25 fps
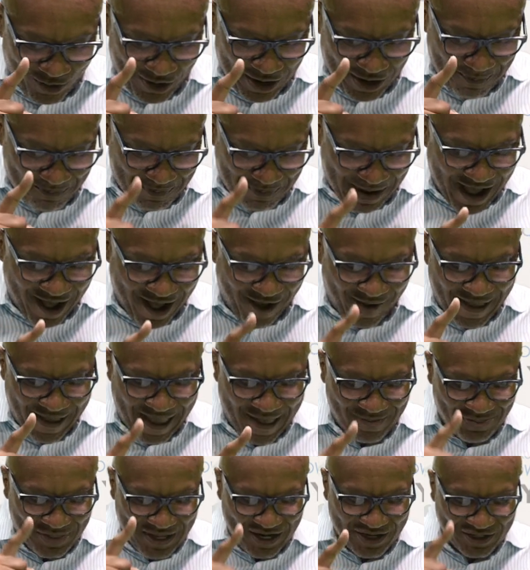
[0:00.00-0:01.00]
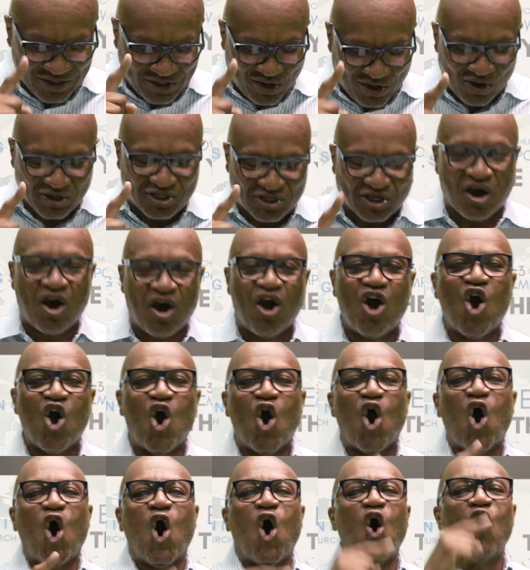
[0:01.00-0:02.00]
to abound, and then it's going to
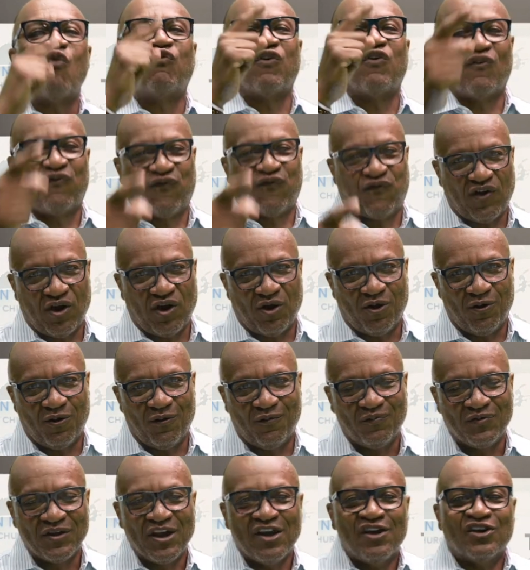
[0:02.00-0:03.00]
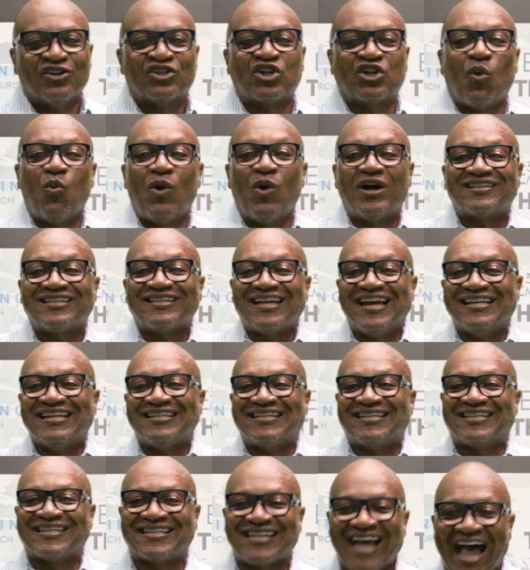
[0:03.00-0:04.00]
overflow. So what's
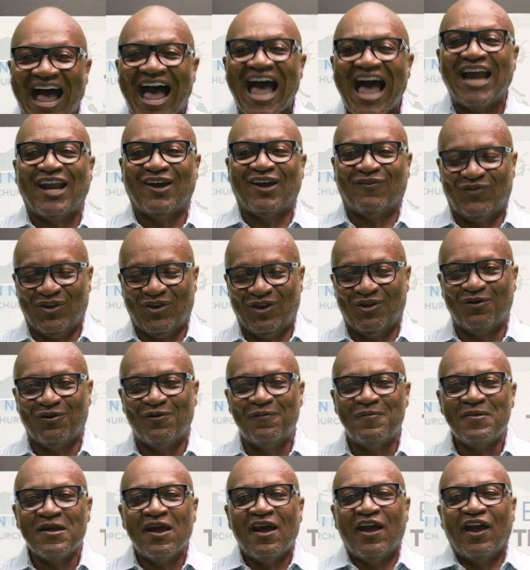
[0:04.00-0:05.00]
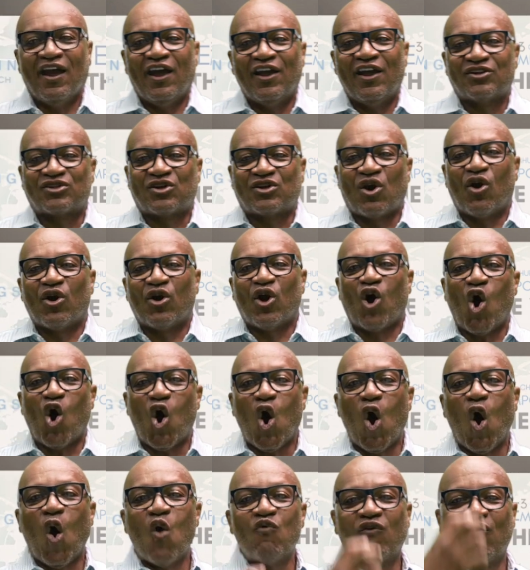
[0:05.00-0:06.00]
inside of you is going to
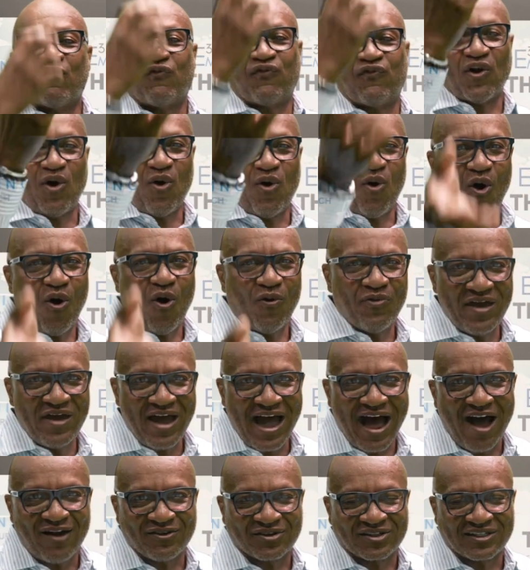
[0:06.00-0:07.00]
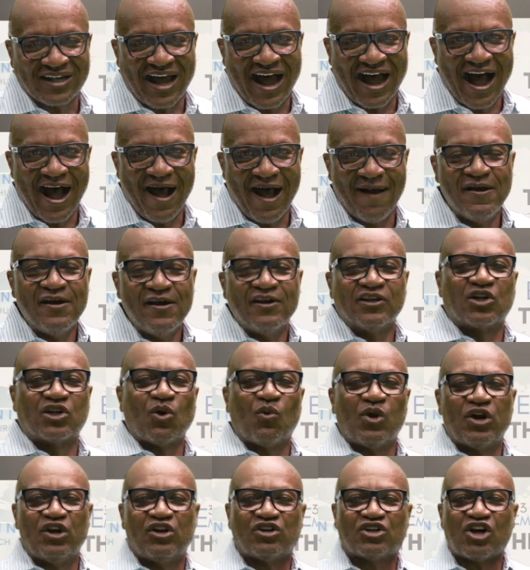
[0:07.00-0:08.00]
overflow on the outside. So
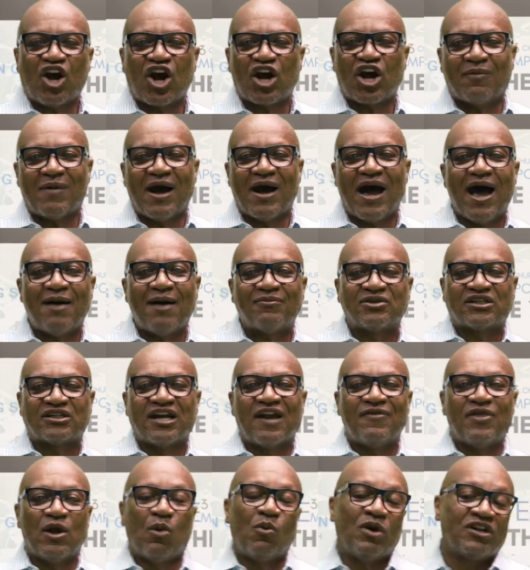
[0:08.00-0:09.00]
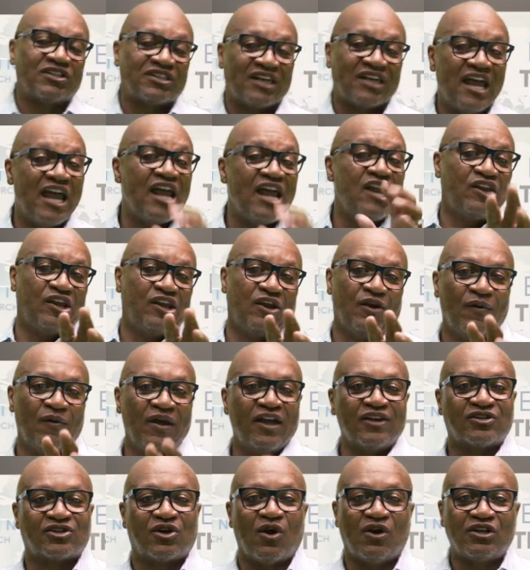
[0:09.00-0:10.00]
what are you talking about? I'm saying that what's in you
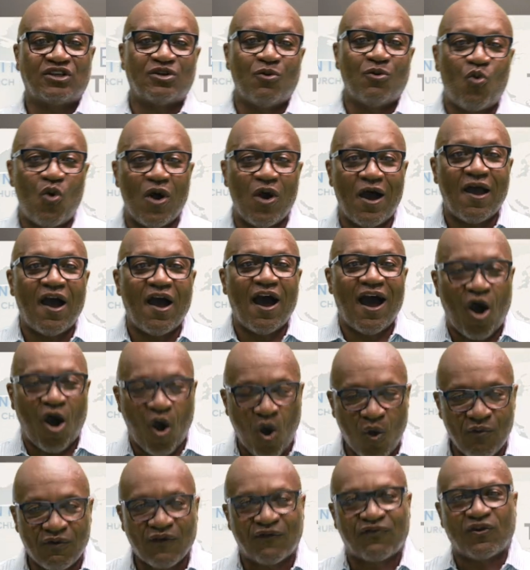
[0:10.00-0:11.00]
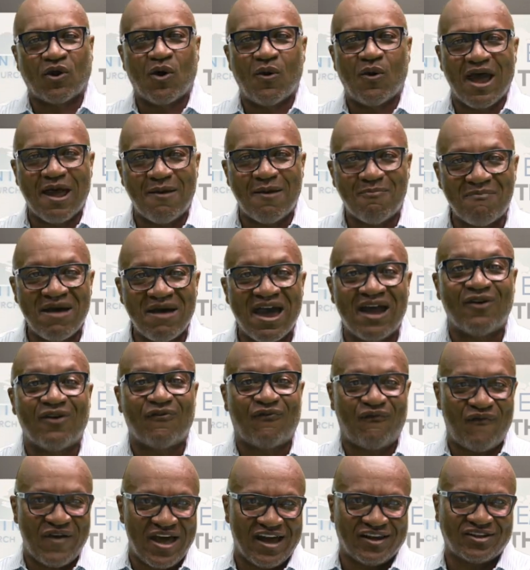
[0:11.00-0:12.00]
is going to what? Overflow and
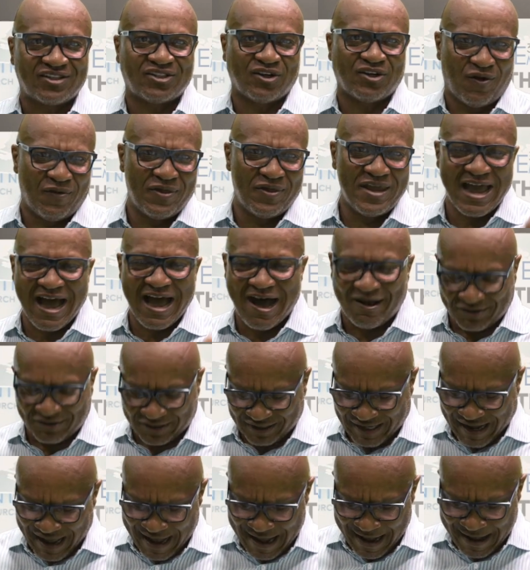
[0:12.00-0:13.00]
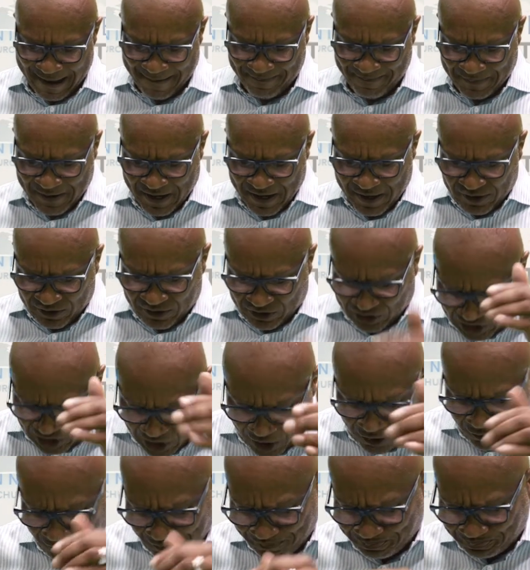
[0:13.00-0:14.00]
manifest on the outside.
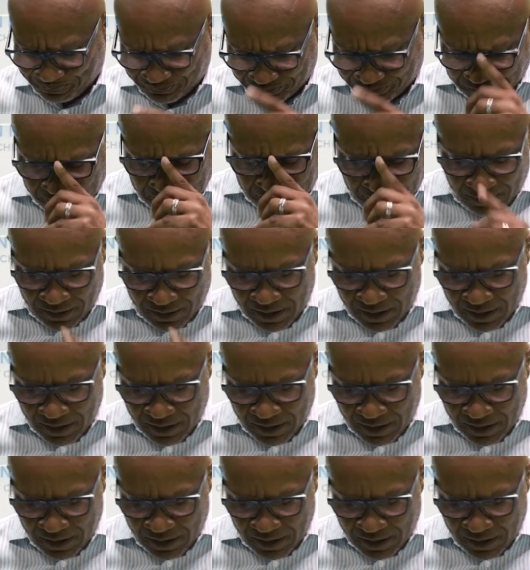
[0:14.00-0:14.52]
So